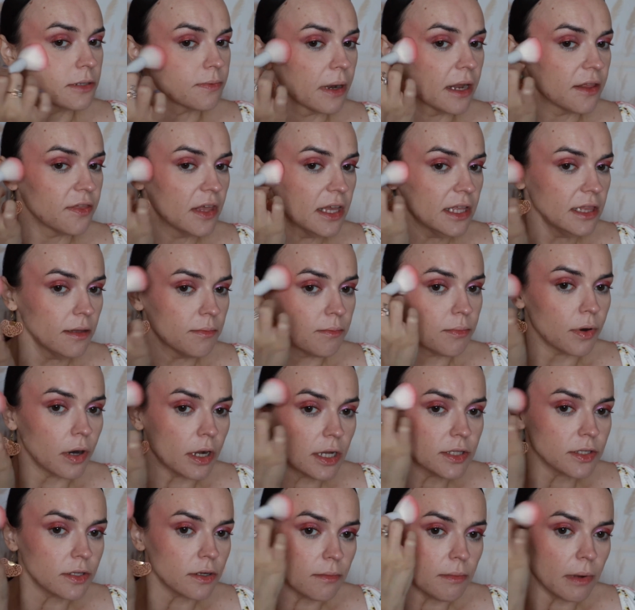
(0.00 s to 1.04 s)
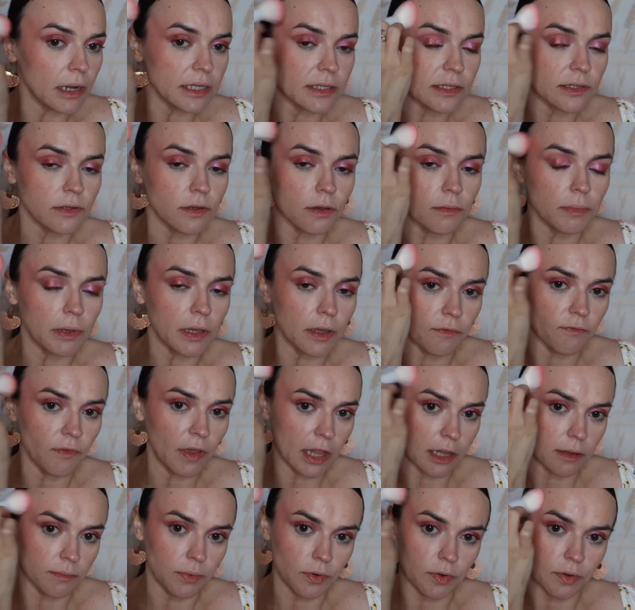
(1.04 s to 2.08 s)
but I think the bronzer might still be
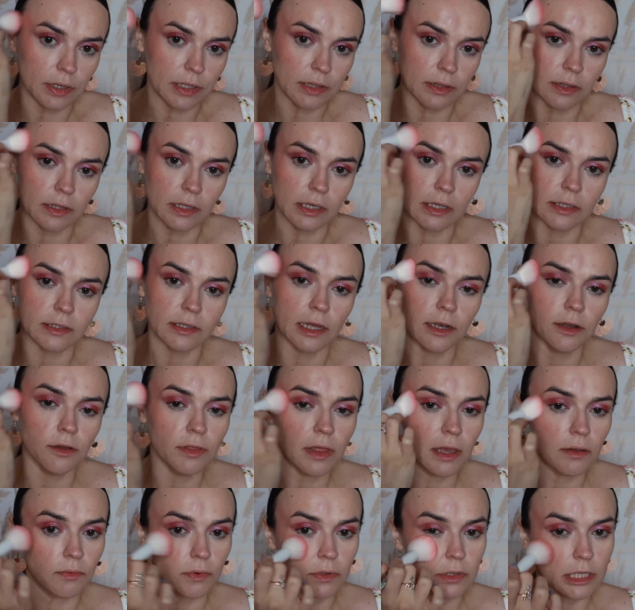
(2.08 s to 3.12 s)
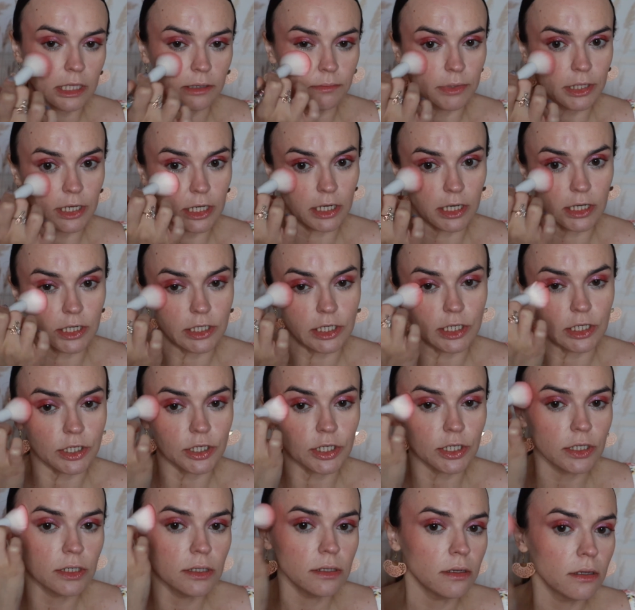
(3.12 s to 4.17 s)
available in these. I know they were limited
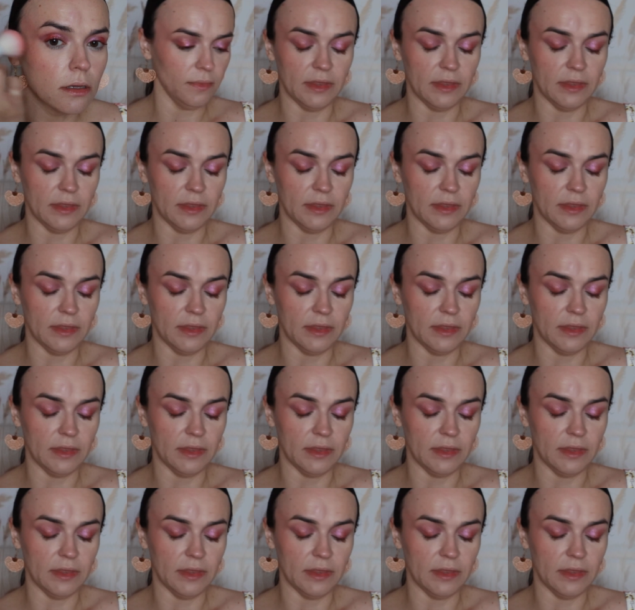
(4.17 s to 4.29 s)
edition.